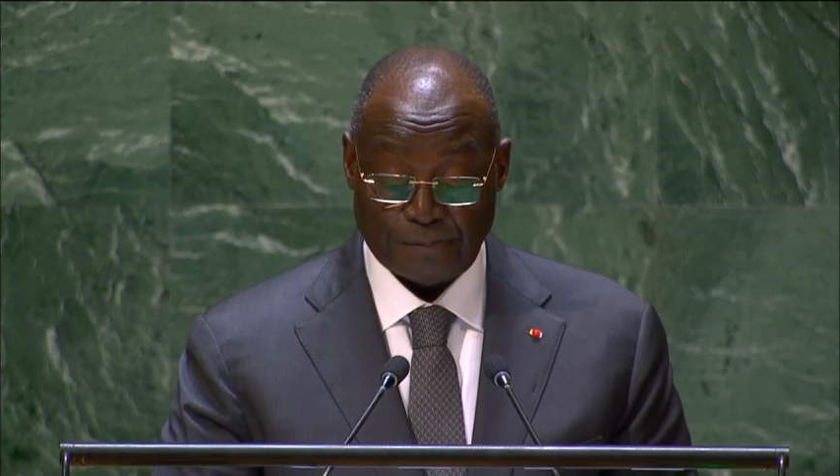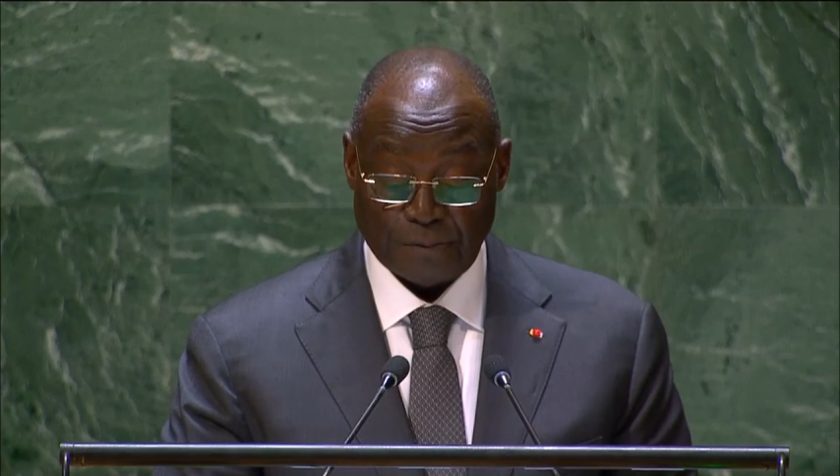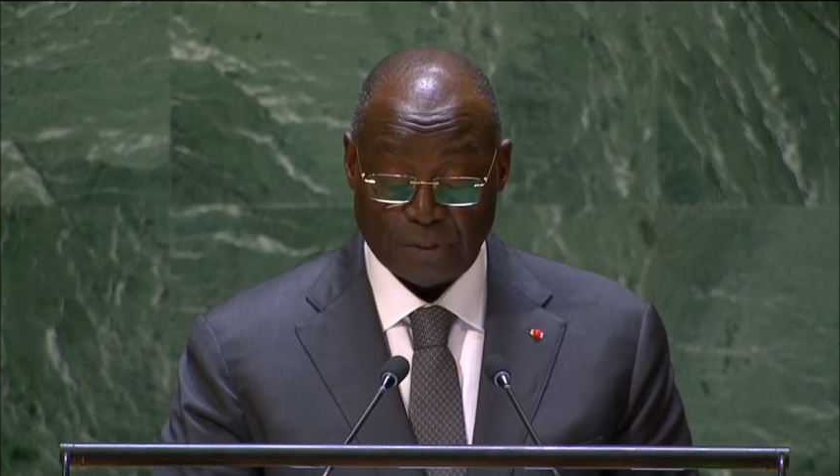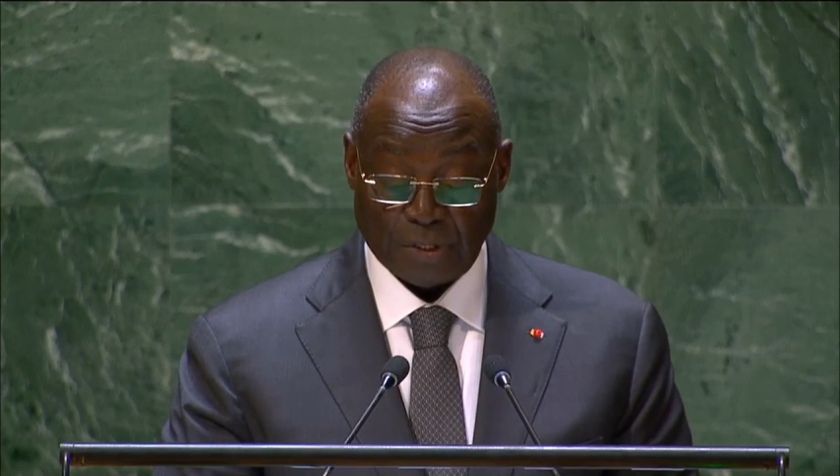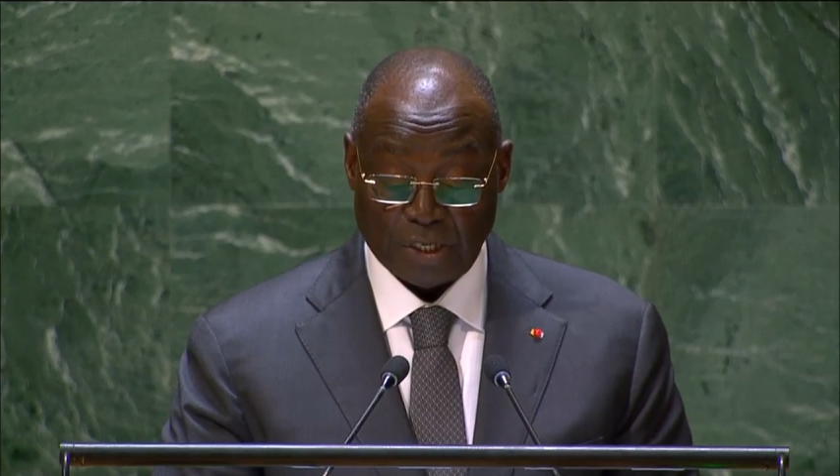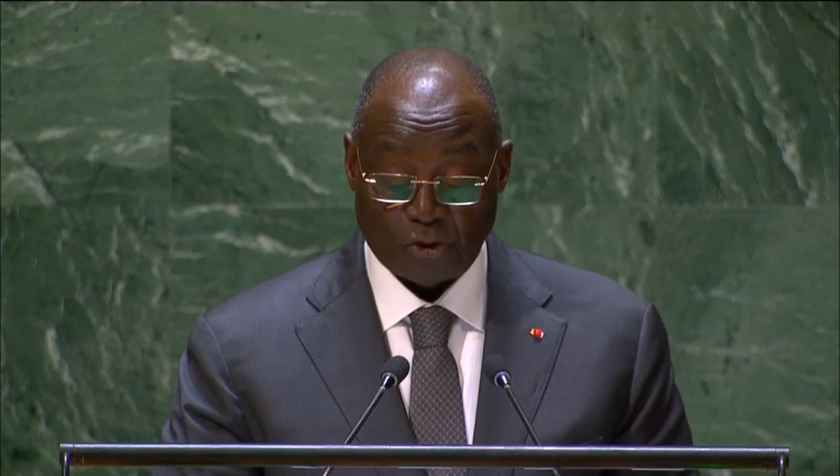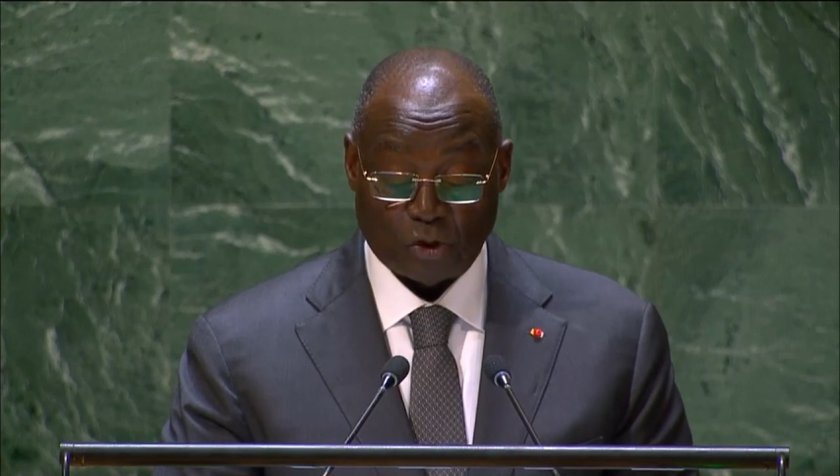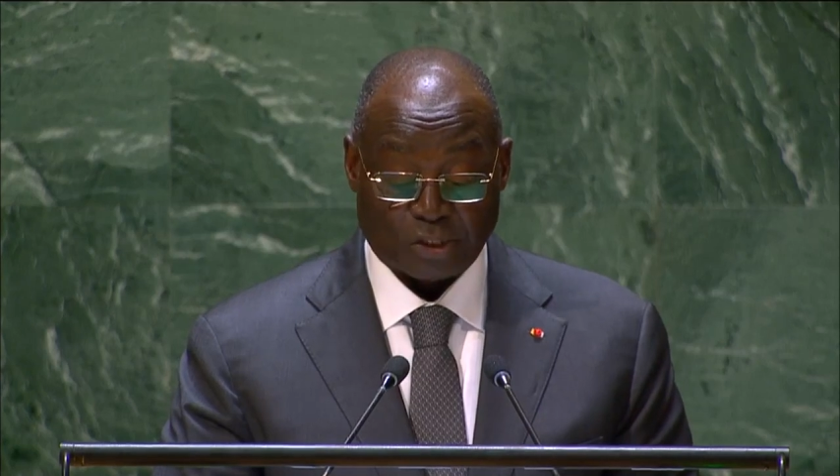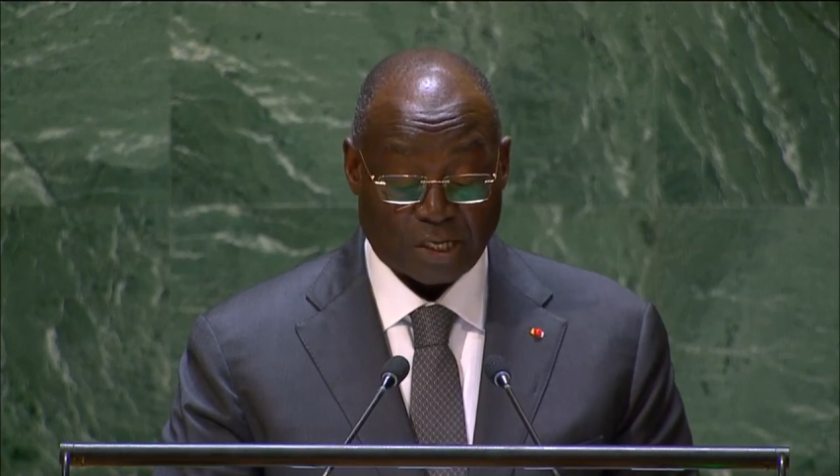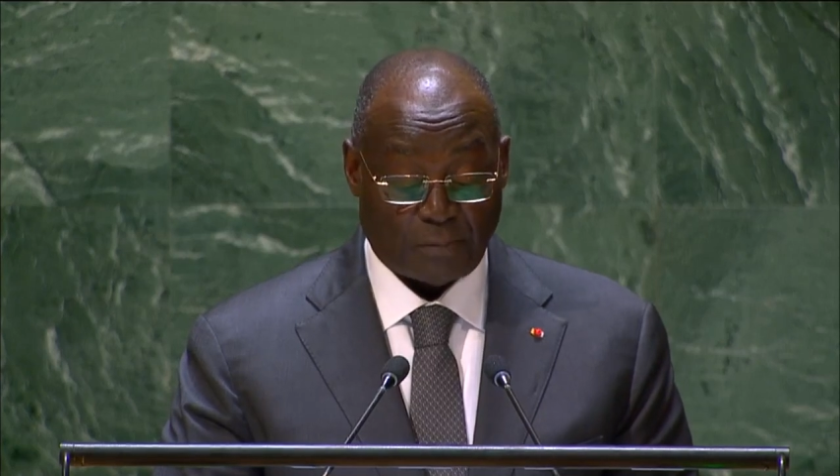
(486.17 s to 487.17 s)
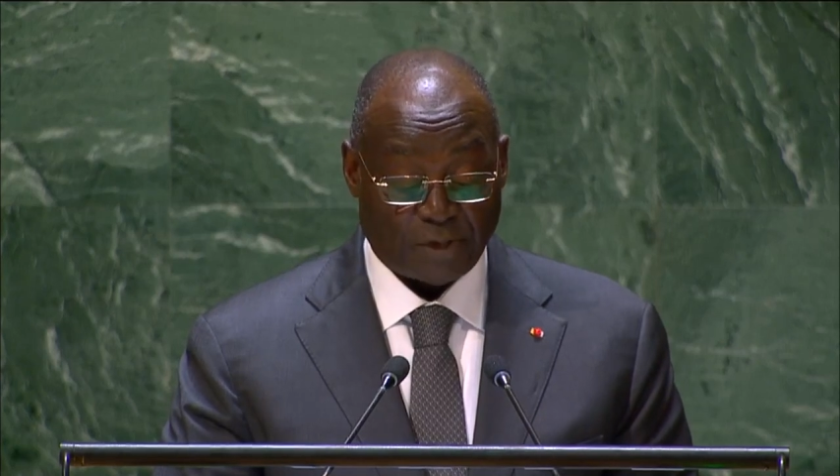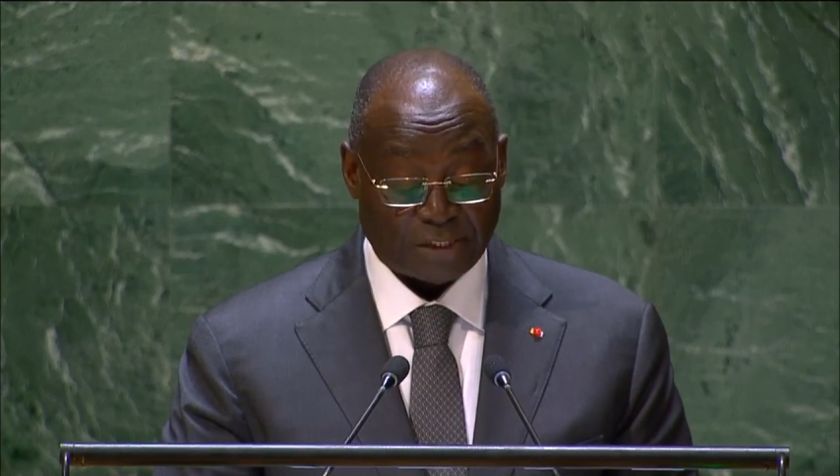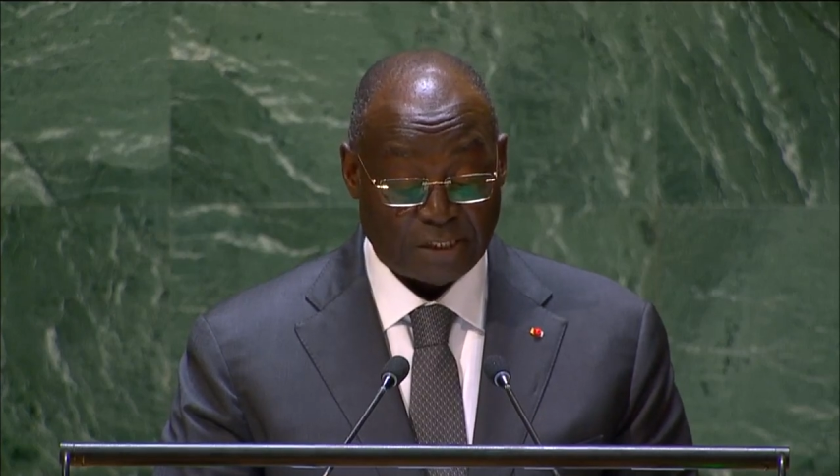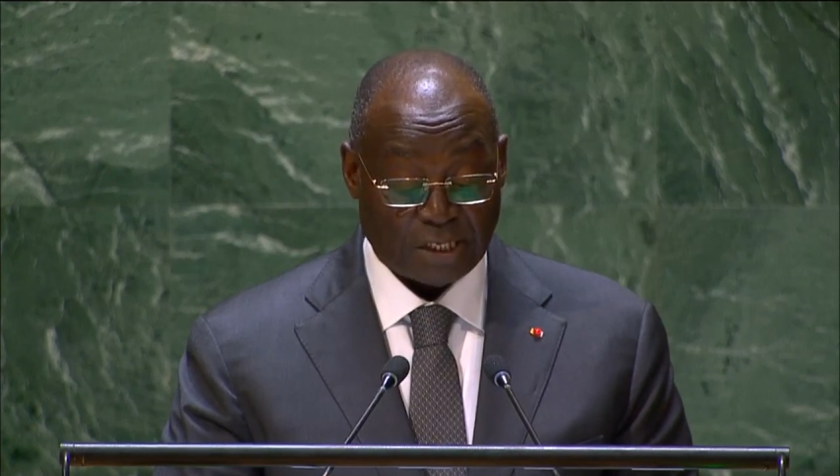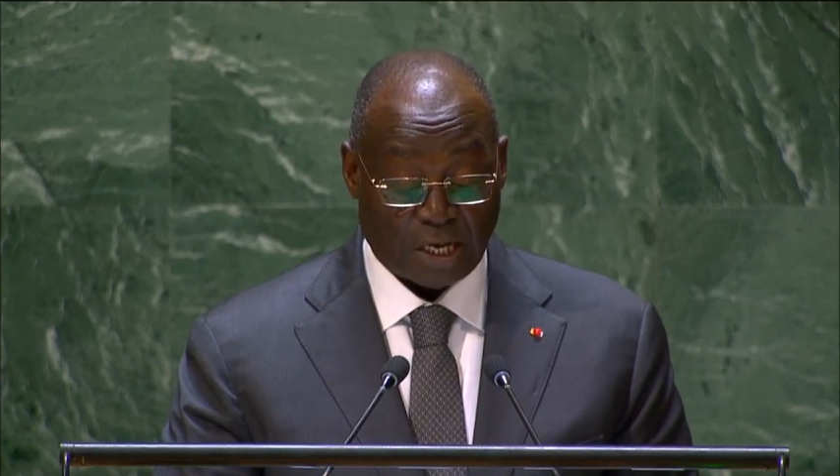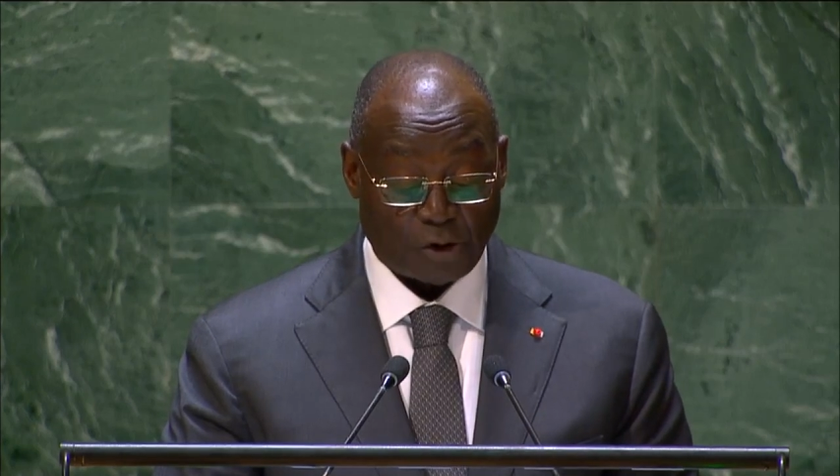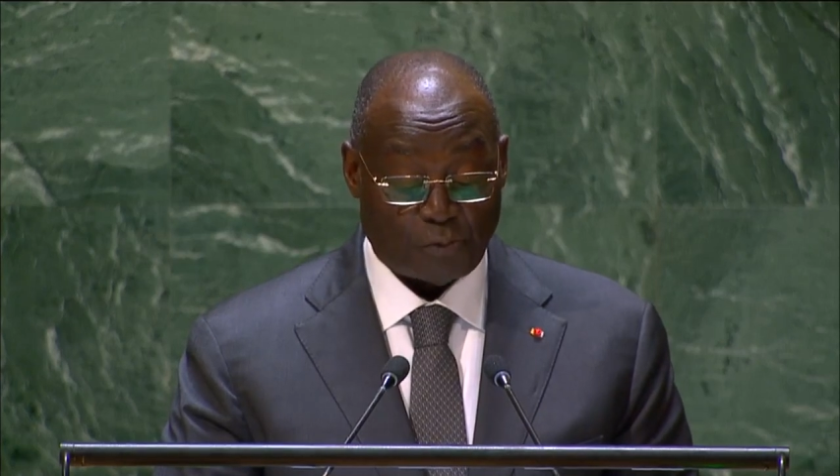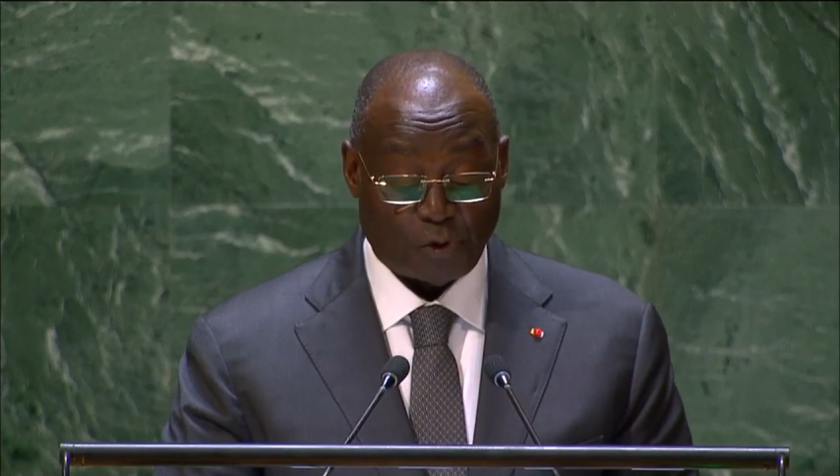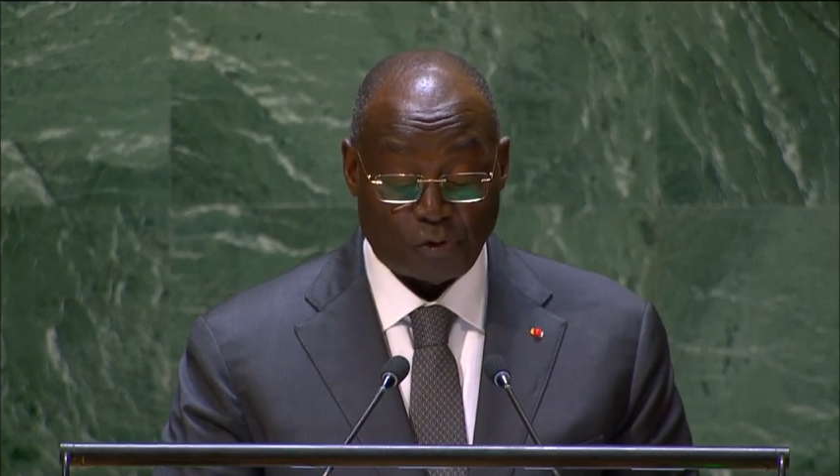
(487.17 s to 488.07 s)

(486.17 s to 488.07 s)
significantly impacted